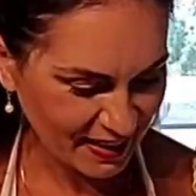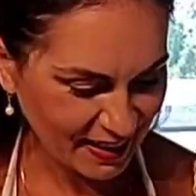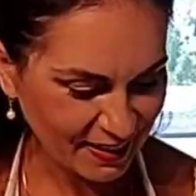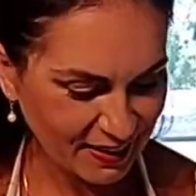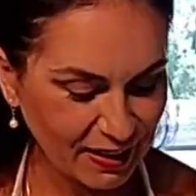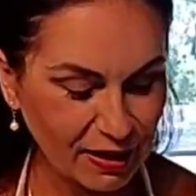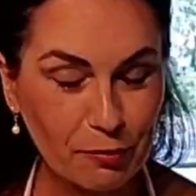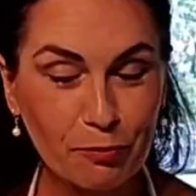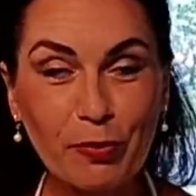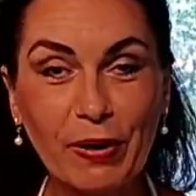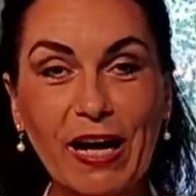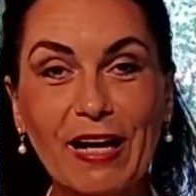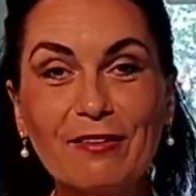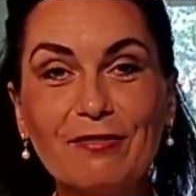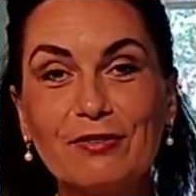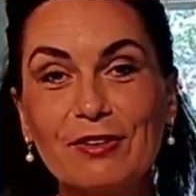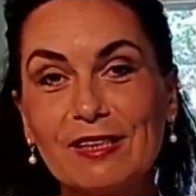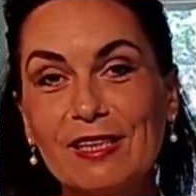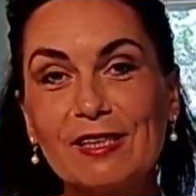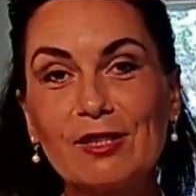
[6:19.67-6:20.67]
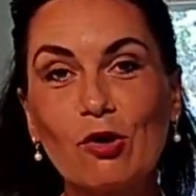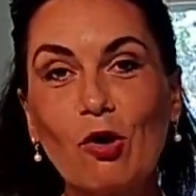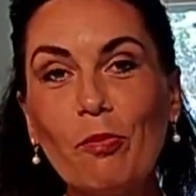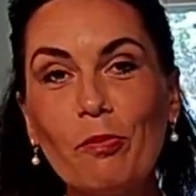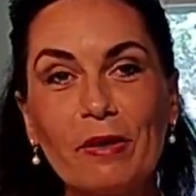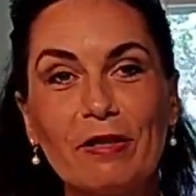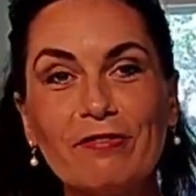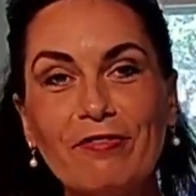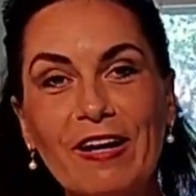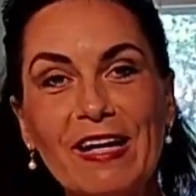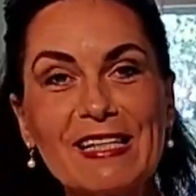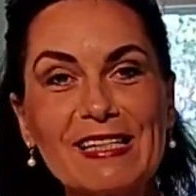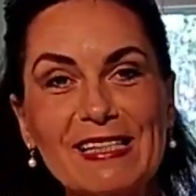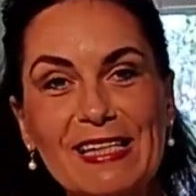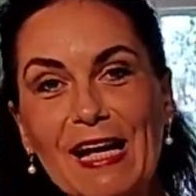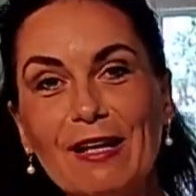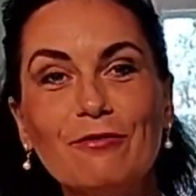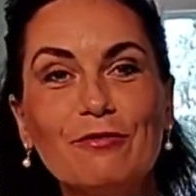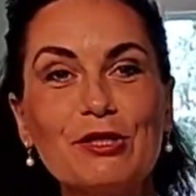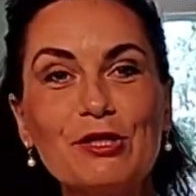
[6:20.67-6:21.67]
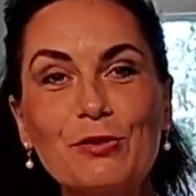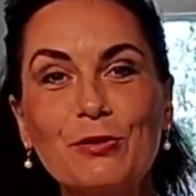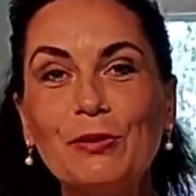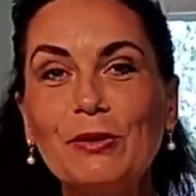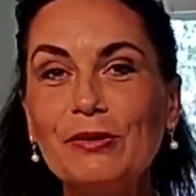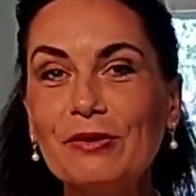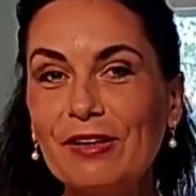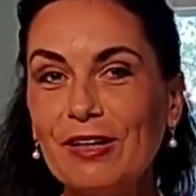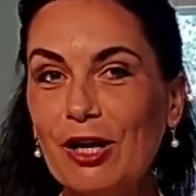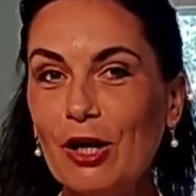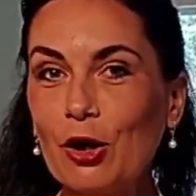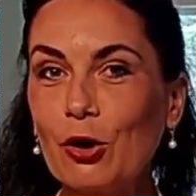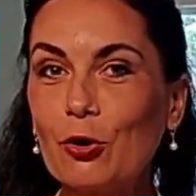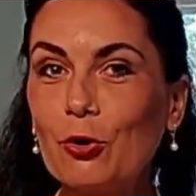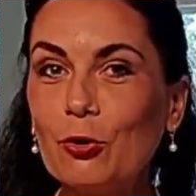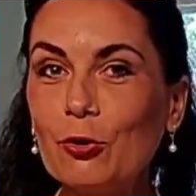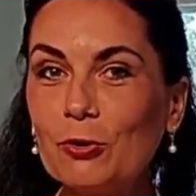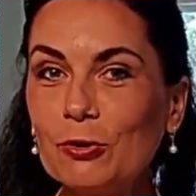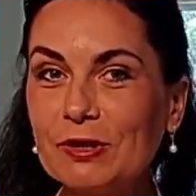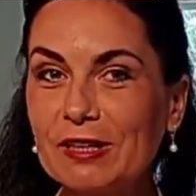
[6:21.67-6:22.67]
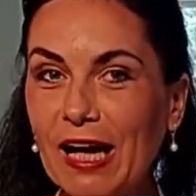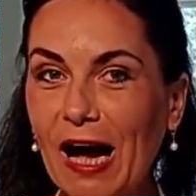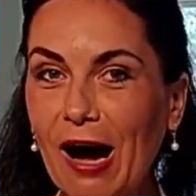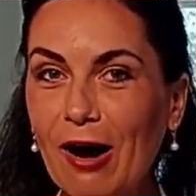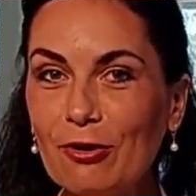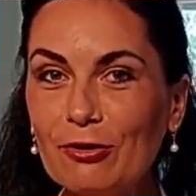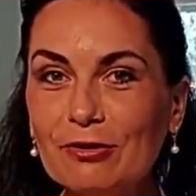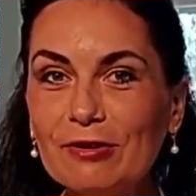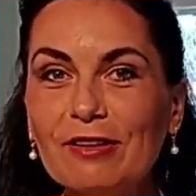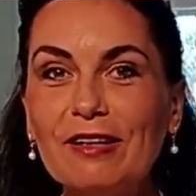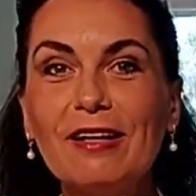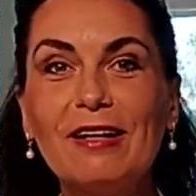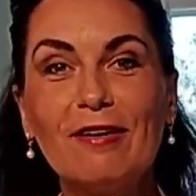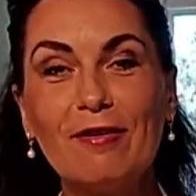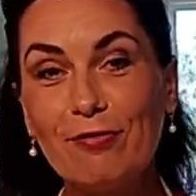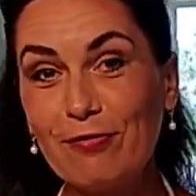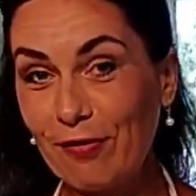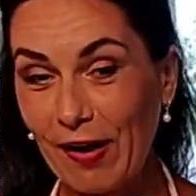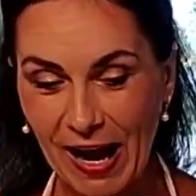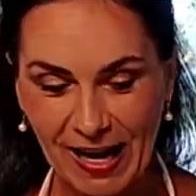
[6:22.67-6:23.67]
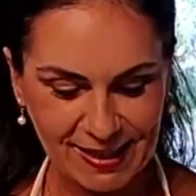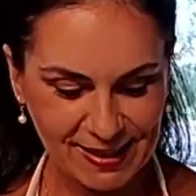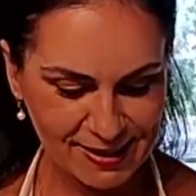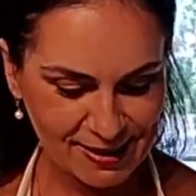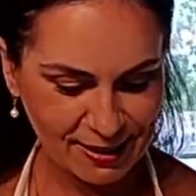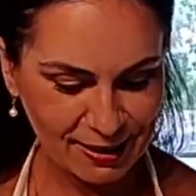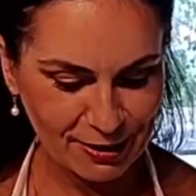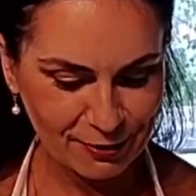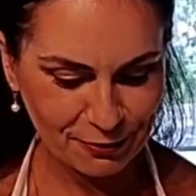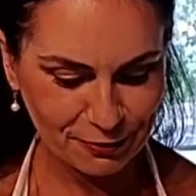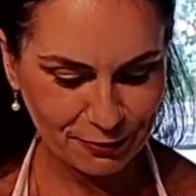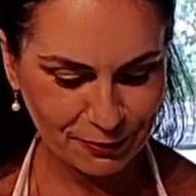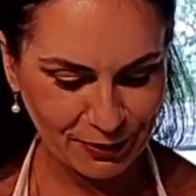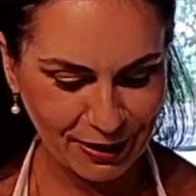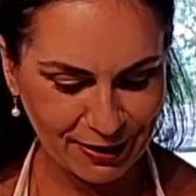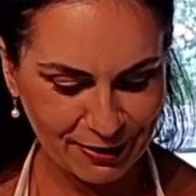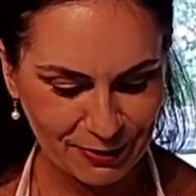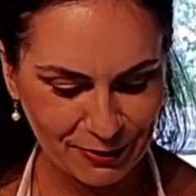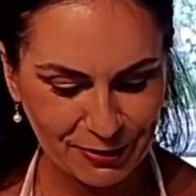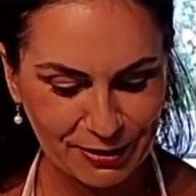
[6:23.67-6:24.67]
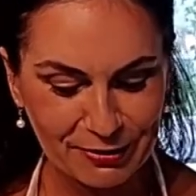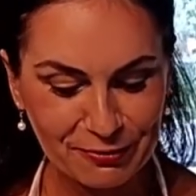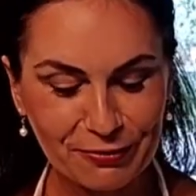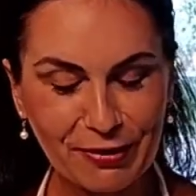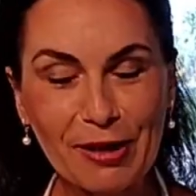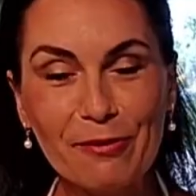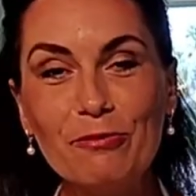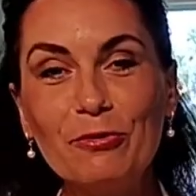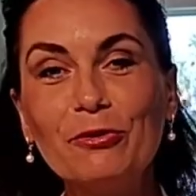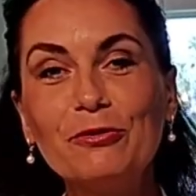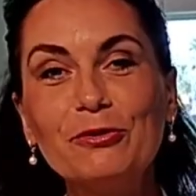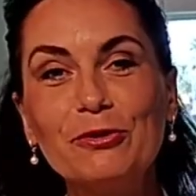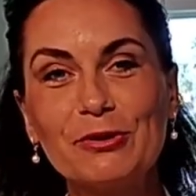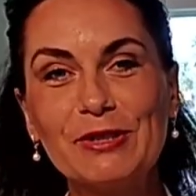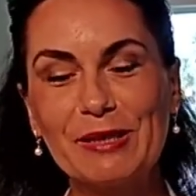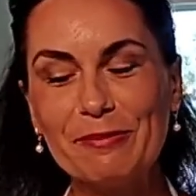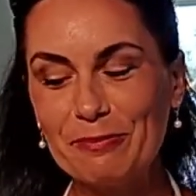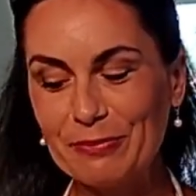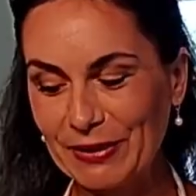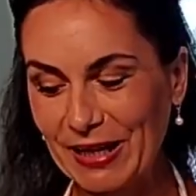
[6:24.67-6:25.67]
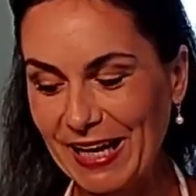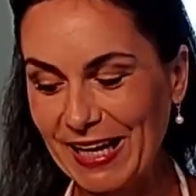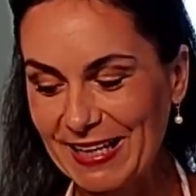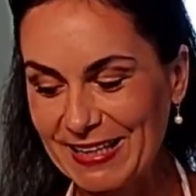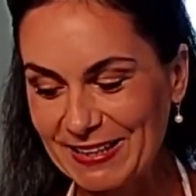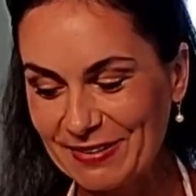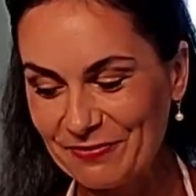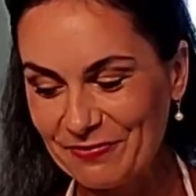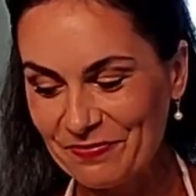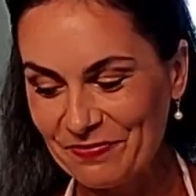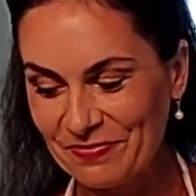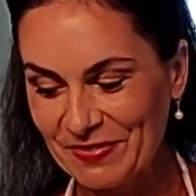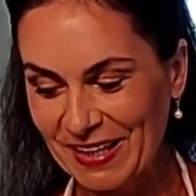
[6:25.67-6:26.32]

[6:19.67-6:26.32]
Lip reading: I think bread for this open face sandwich will cool down faster if I move to the plate.